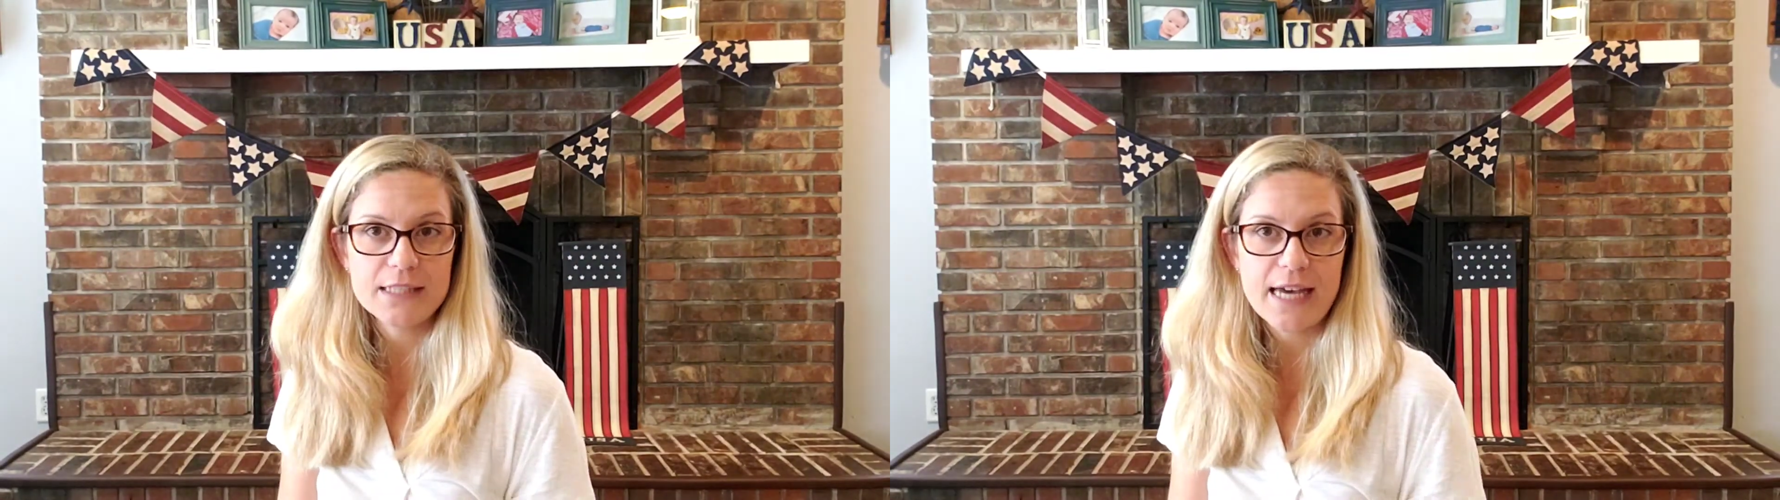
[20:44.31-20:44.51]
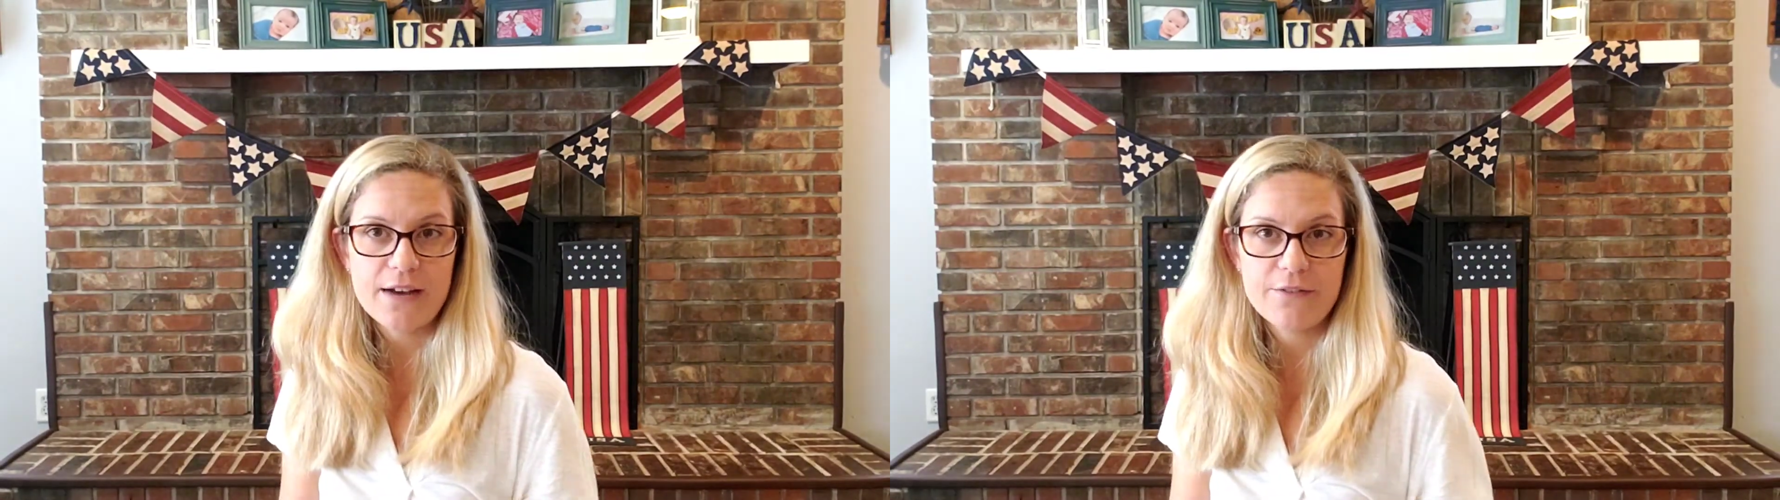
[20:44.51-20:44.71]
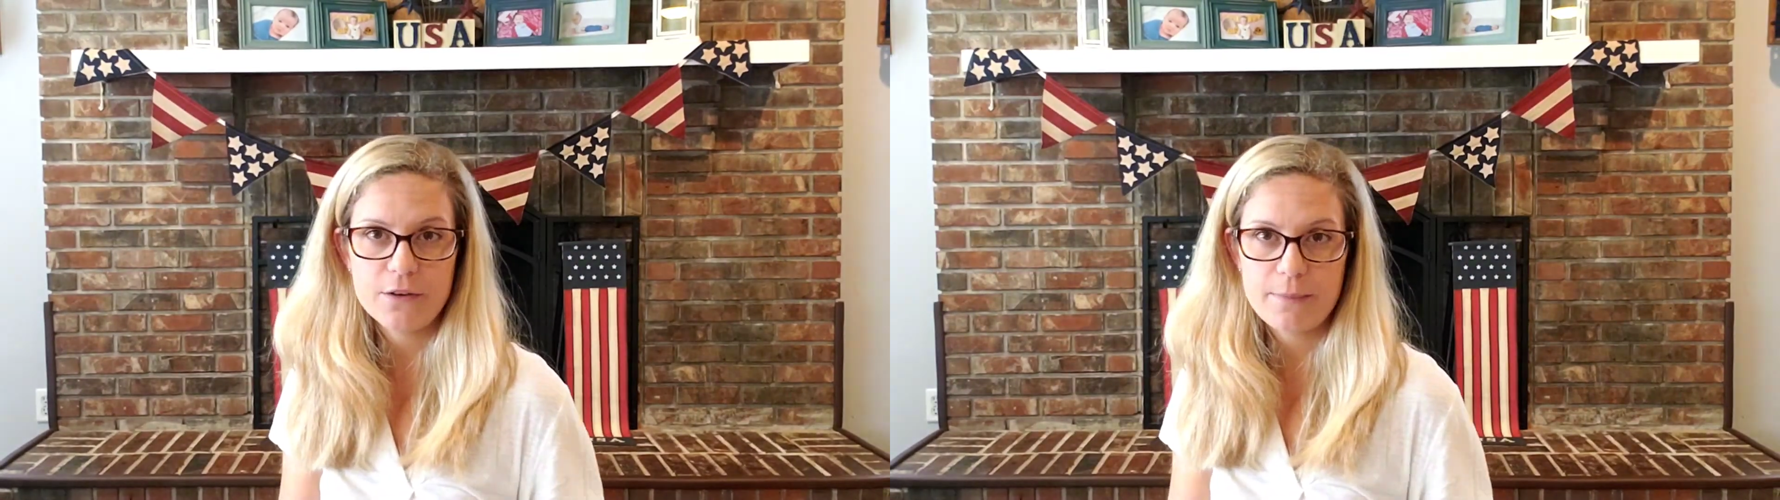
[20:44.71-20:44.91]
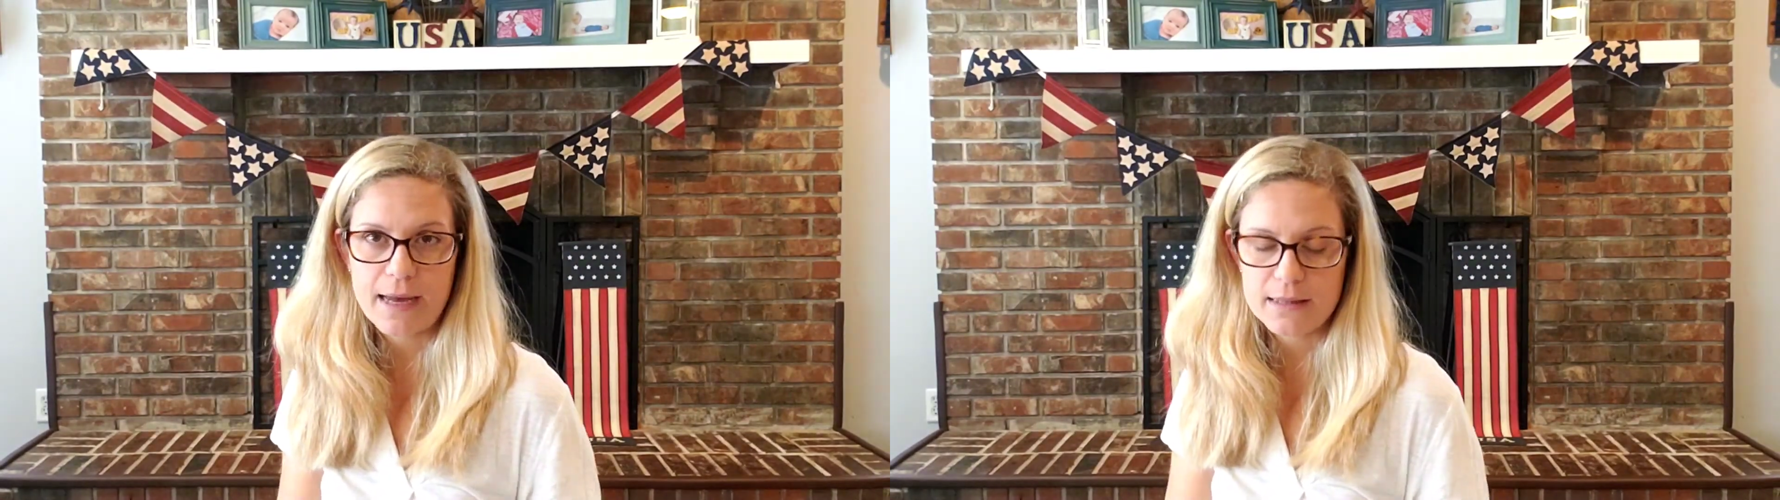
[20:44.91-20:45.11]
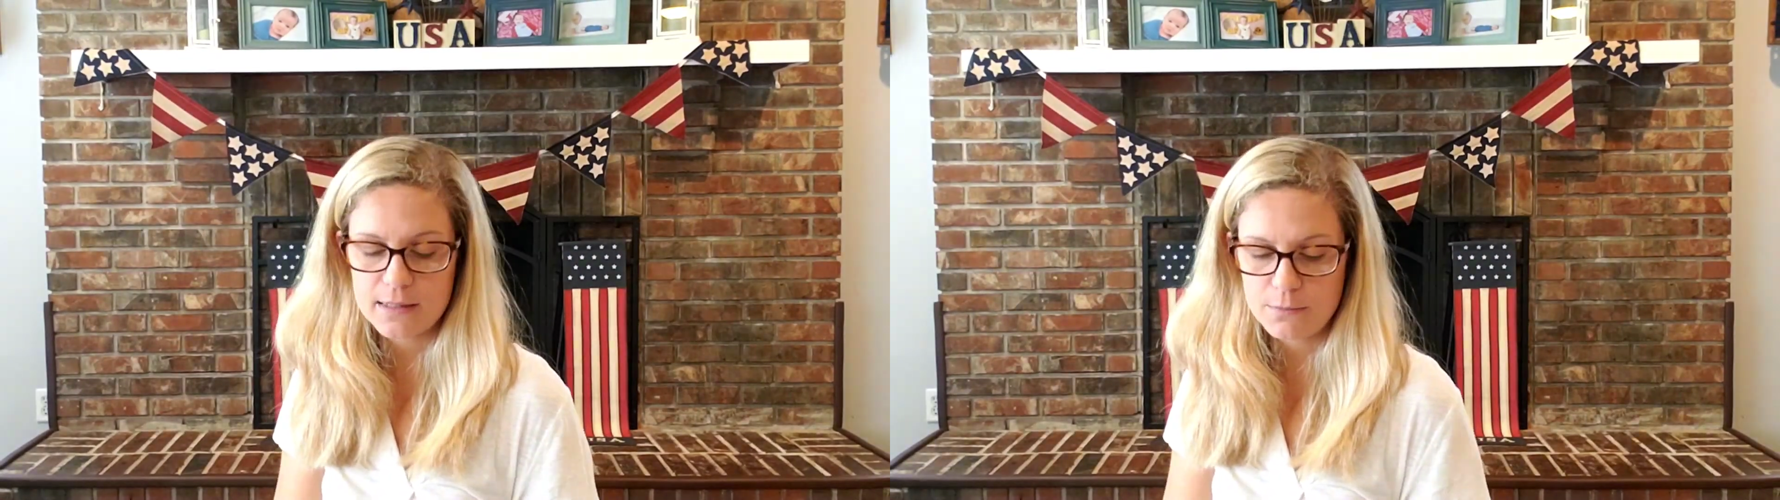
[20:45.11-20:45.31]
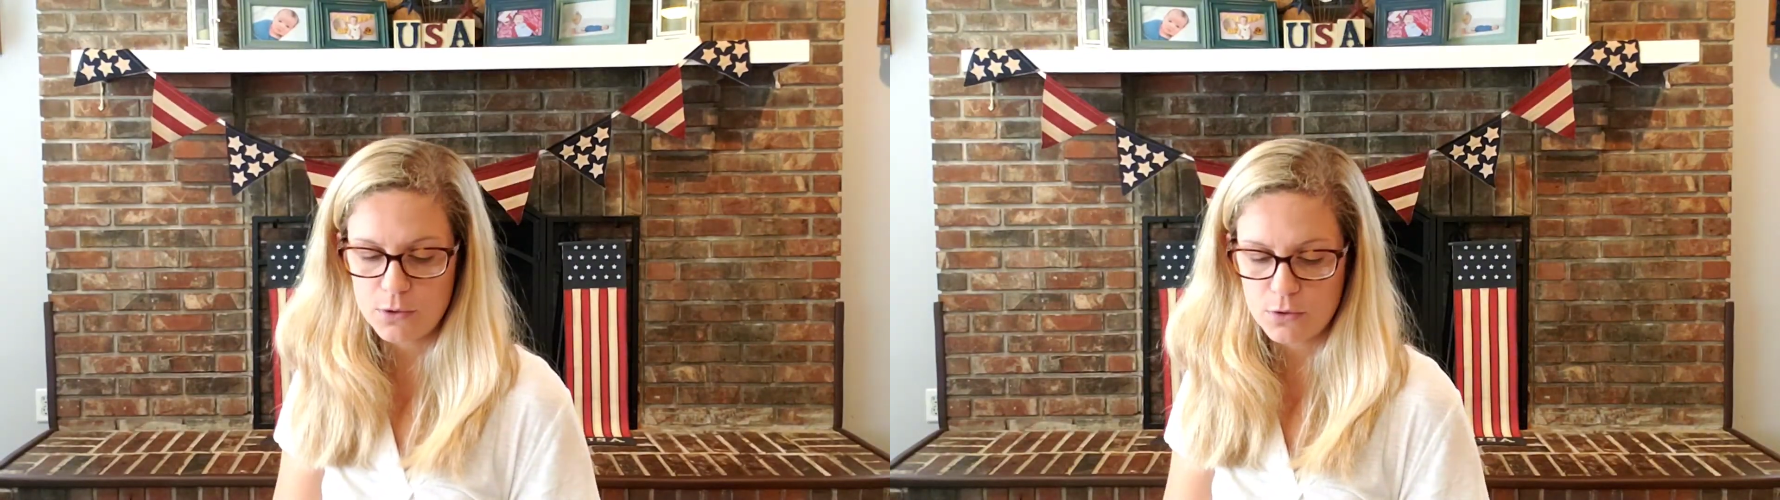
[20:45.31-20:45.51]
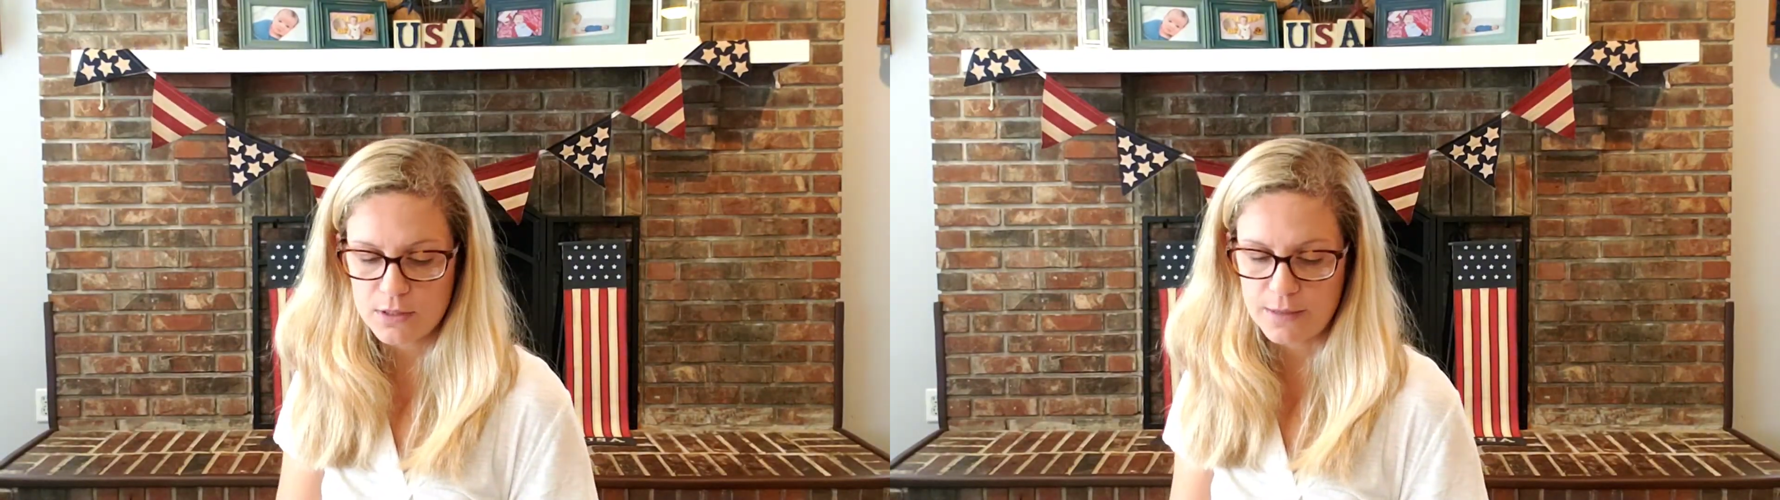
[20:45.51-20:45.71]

yet for Bats and Boos.